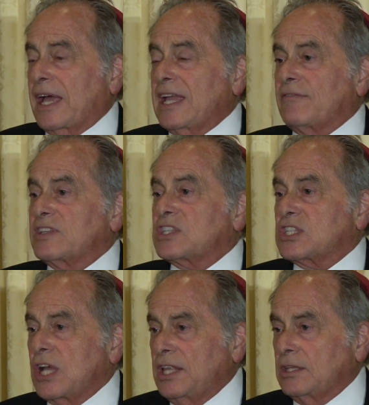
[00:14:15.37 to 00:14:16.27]
I have a
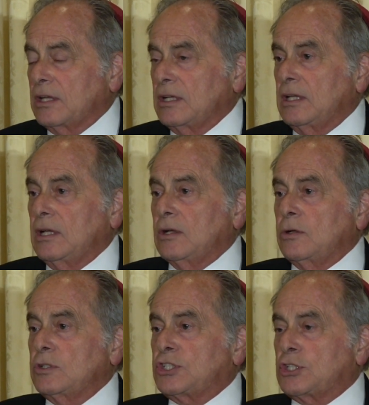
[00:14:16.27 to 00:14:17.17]
son
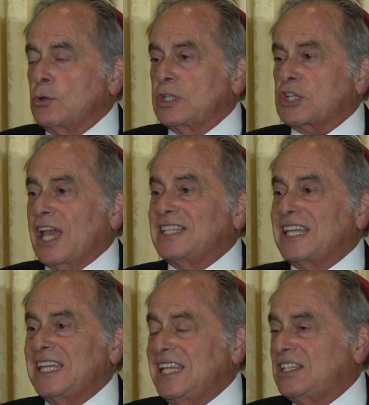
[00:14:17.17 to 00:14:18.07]
who's Jewish and
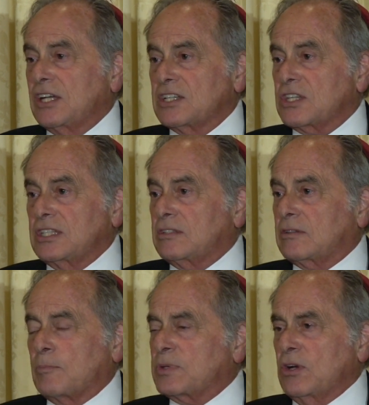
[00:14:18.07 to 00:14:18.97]
he doesn't
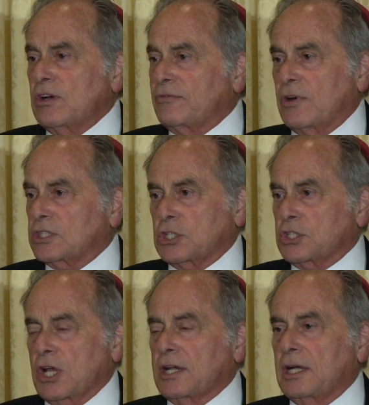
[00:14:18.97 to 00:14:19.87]
observe Rosh
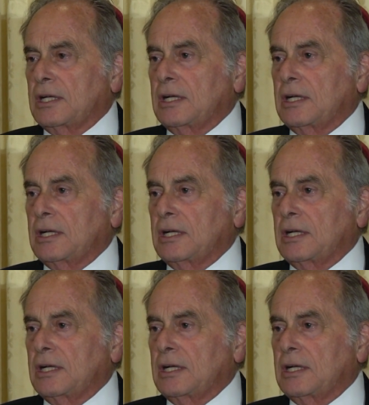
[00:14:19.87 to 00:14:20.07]
Hashanah."